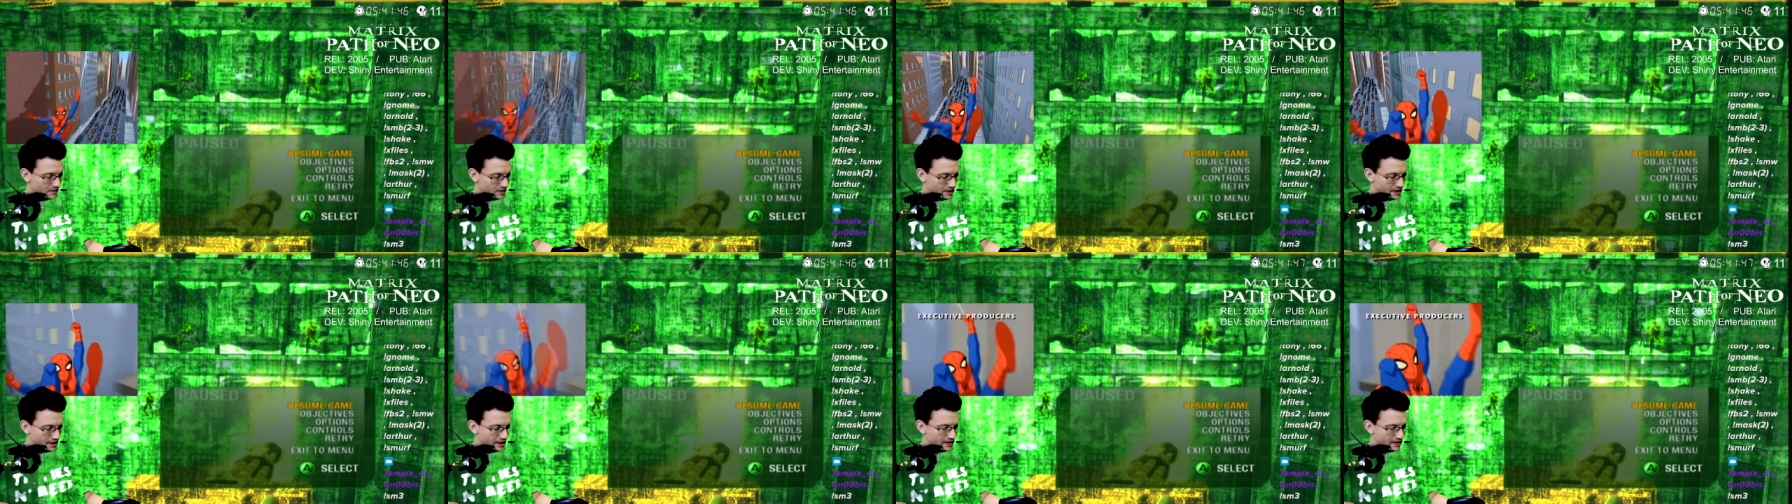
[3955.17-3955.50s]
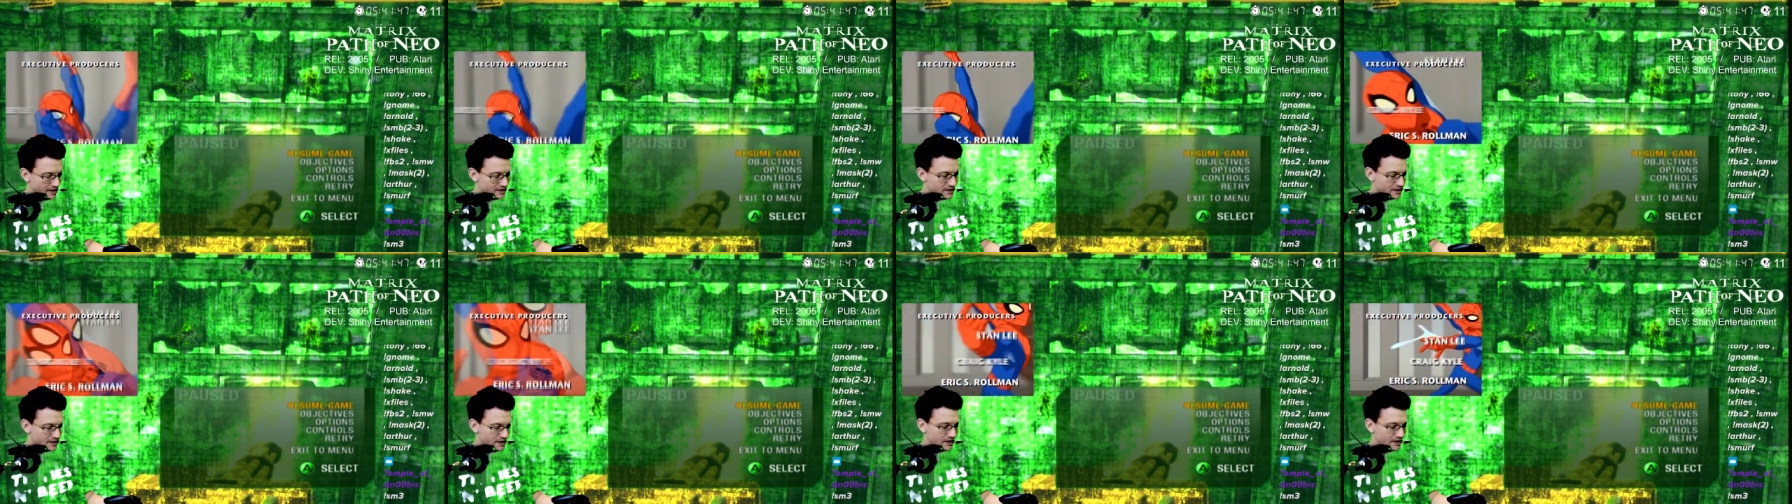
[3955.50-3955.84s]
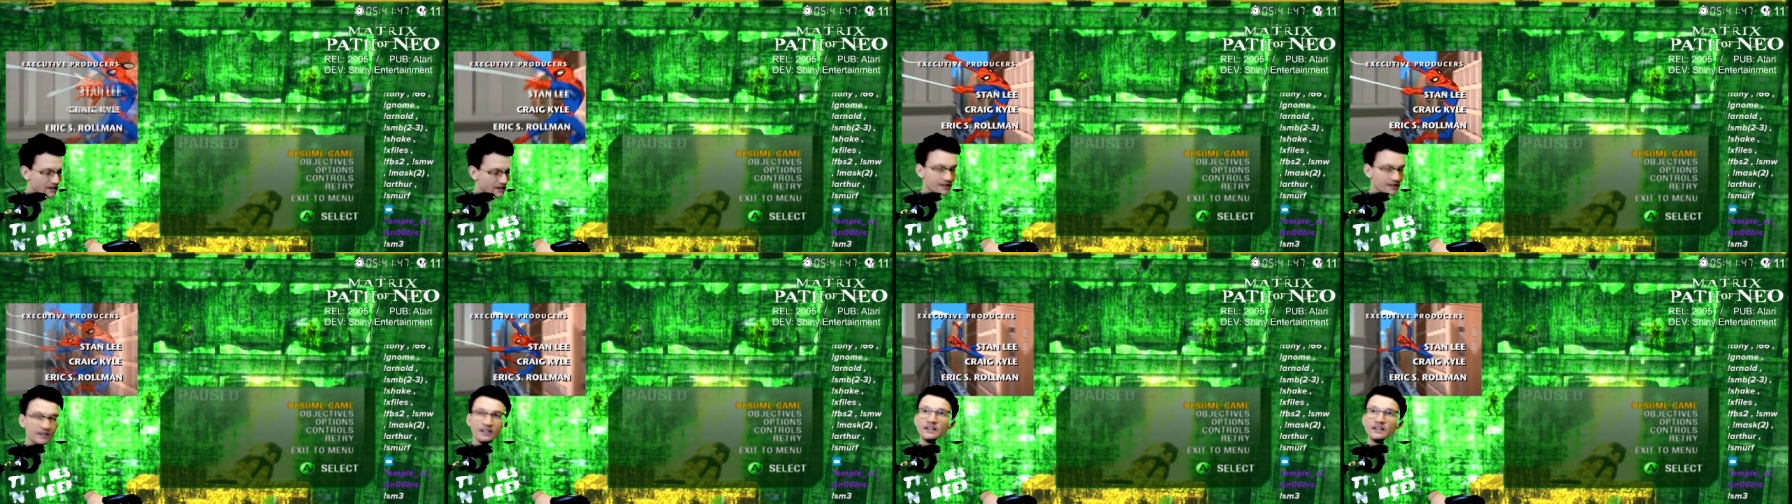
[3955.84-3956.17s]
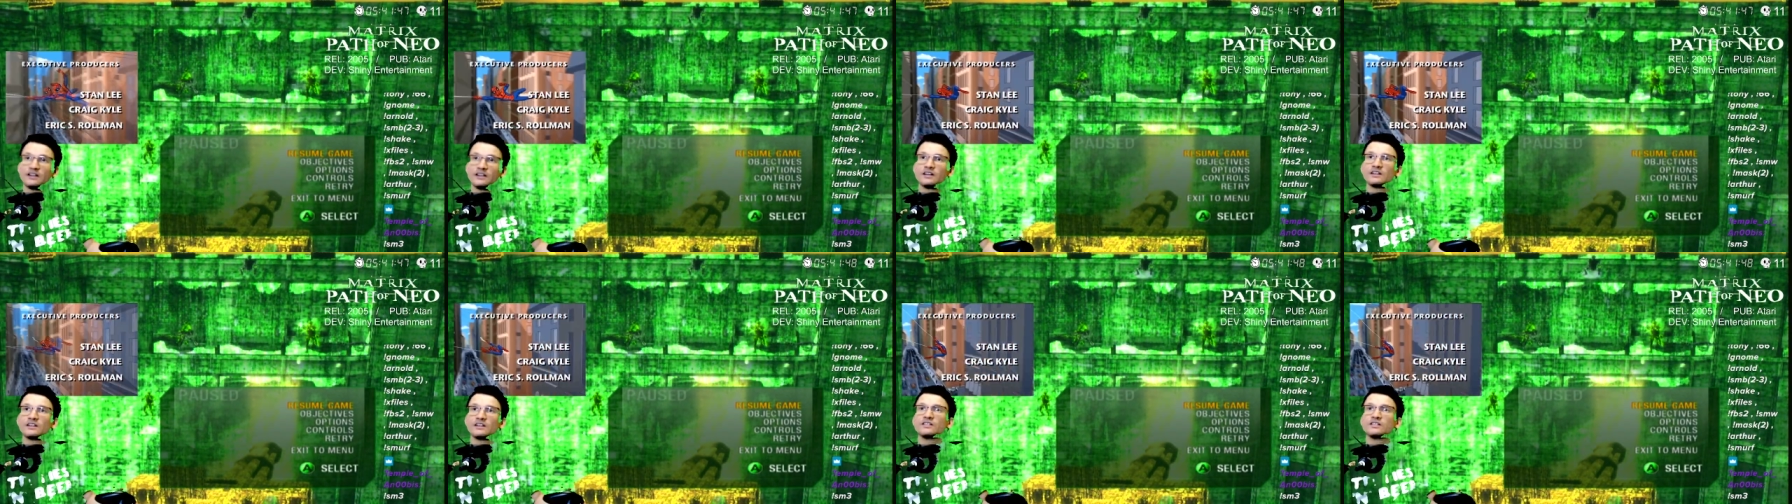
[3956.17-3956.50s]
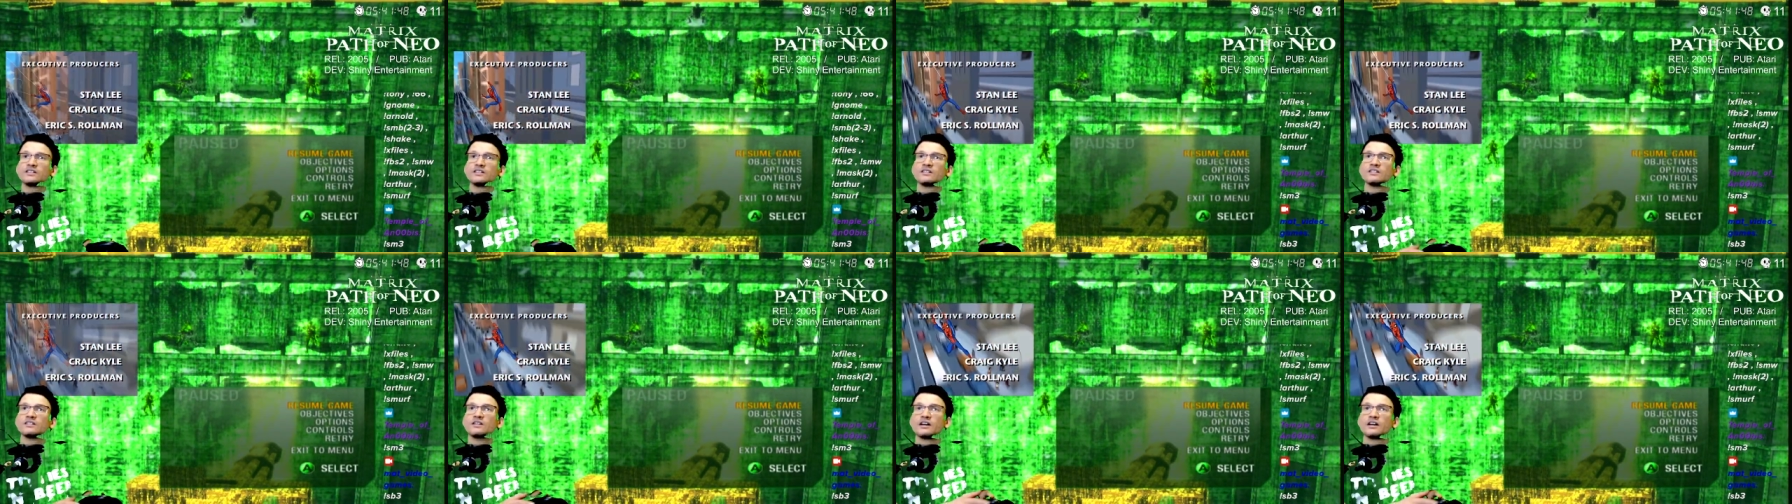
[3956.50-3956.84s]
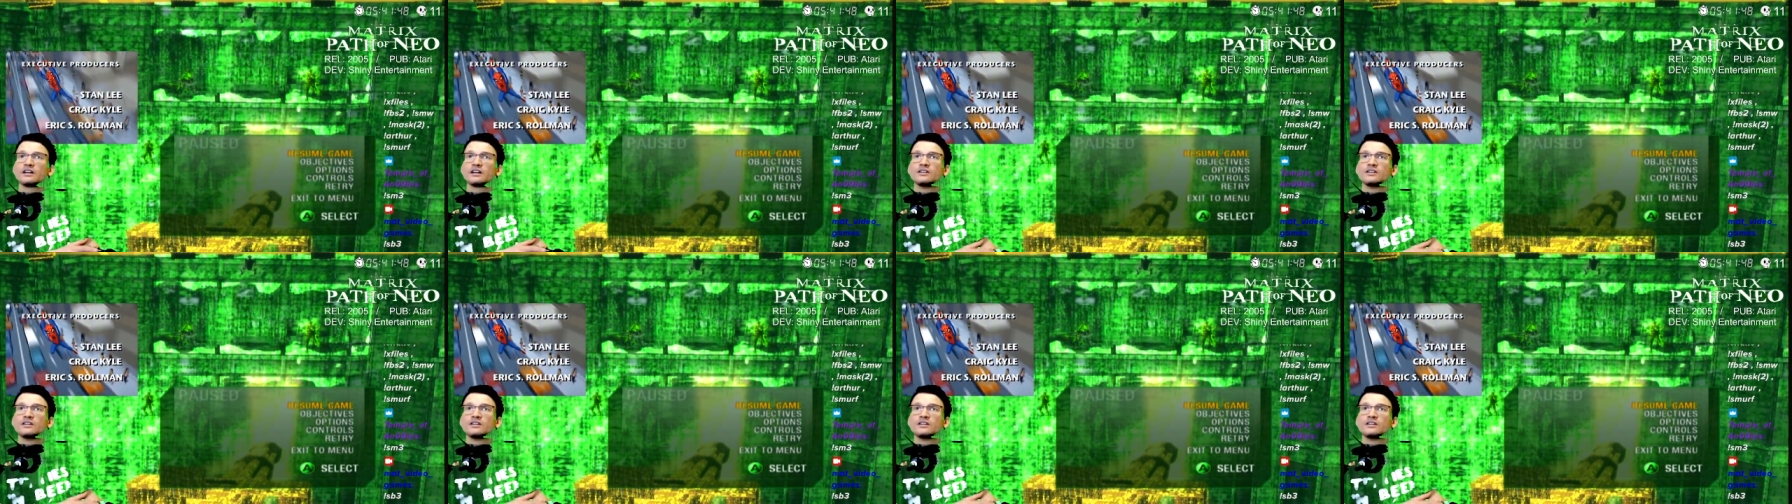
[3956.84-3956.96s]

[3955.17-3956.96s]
I guess I got this, I